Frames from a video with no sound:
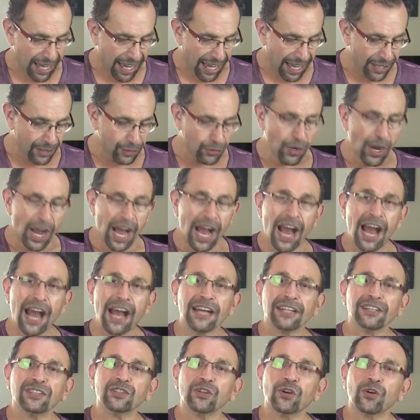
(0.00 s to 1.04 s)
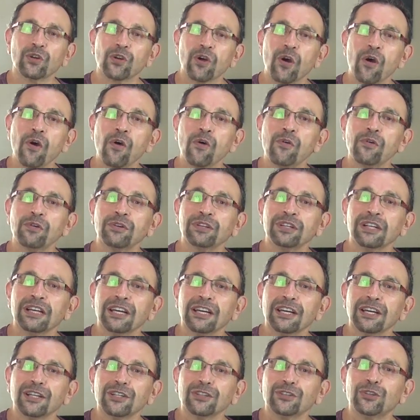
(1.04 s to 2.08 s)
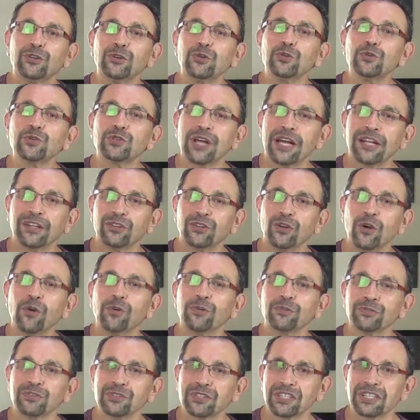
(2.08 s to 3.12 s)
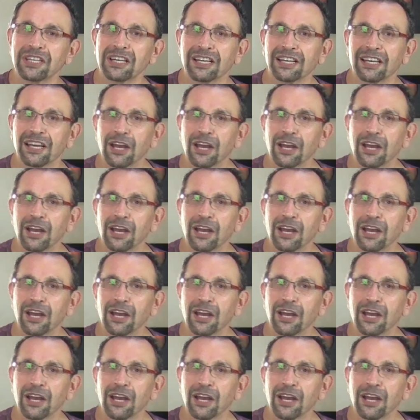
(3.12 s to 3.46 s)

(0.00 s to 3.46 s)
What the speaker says: and you add your own do's and don'ts,